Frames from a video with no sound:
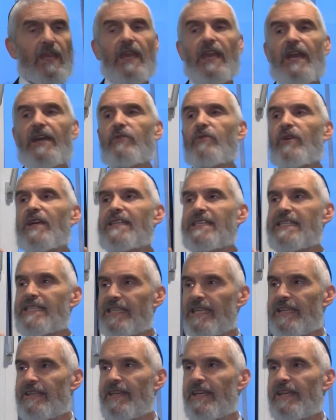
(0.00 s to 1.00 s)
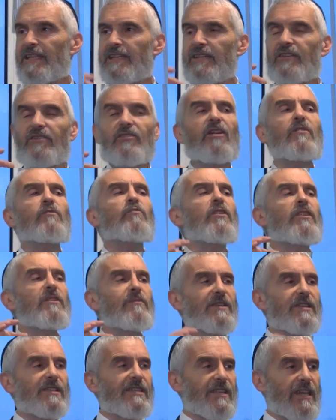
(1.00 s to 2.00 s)
and who had said that he did not want to
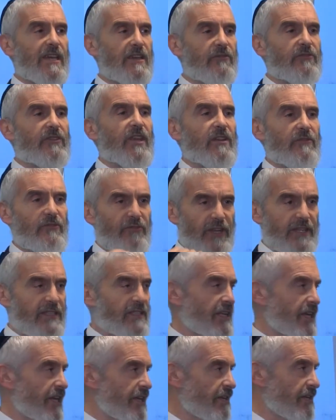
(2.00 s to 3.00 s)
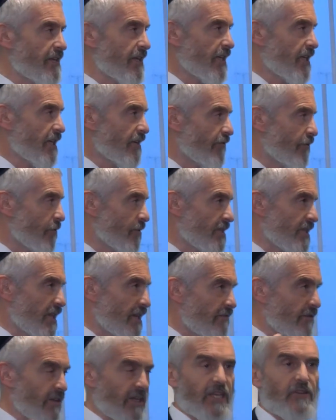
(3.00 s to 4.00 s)
be saved and ventilated if he was
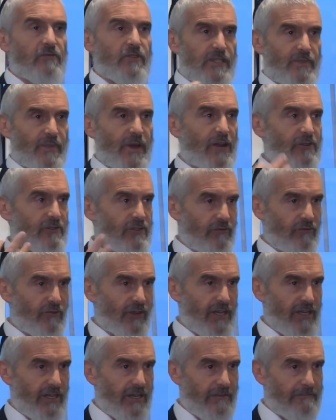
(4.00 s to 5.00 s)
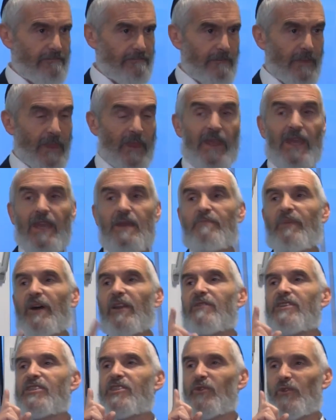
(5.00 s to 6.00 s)
ever in respiratory failure. But
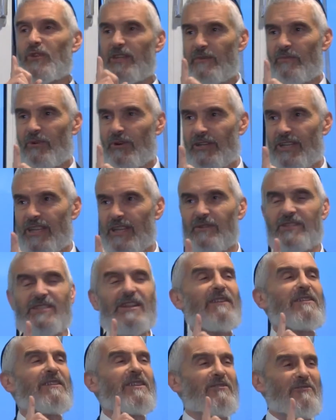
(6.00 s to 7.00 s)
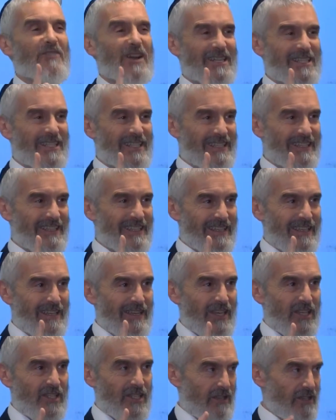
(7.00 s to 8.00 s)
it was 2 in the morning, there was nothing in writing,
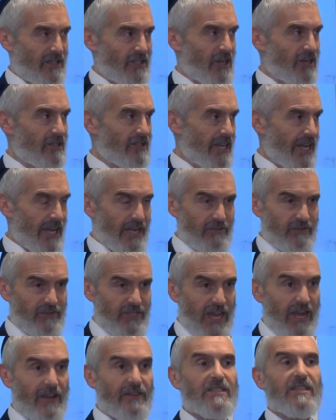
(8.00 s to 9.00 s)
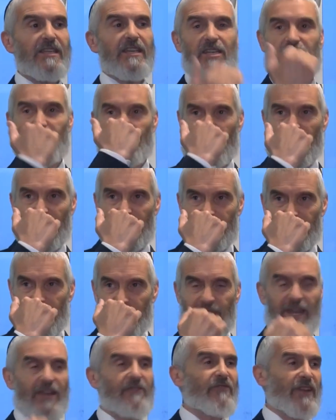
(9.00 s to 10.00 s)
so the doctor, out of doubt, intubated
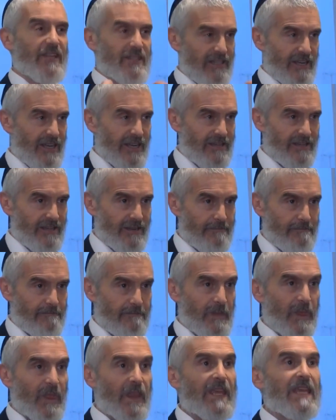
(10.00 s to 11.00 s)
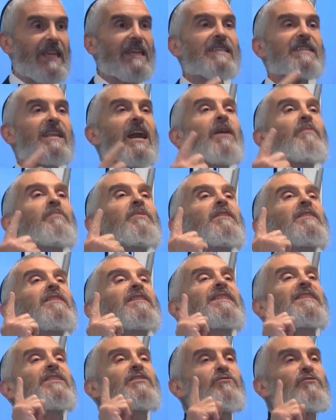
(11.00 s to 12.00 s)
him and ventilated him. He's now being
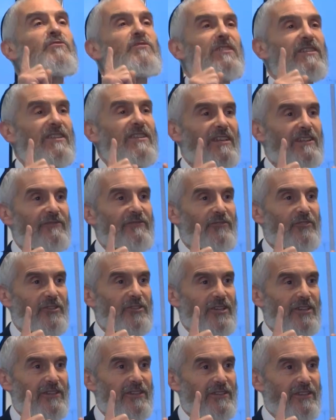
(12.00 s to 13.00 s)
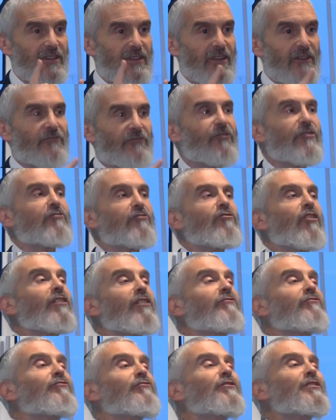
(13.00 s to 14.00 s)
sued in California for
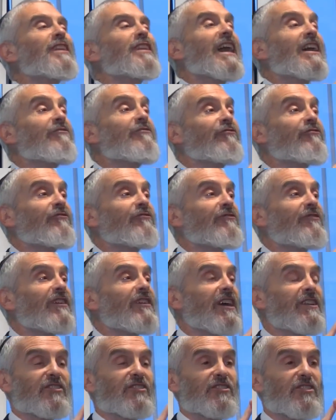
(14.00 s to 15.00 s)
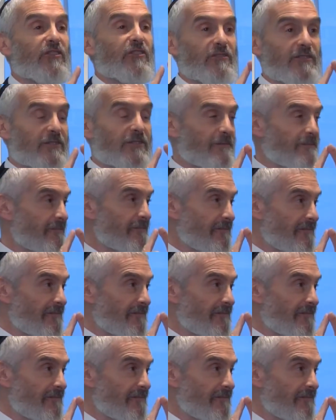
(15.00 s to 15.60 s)
wrongful life and assault.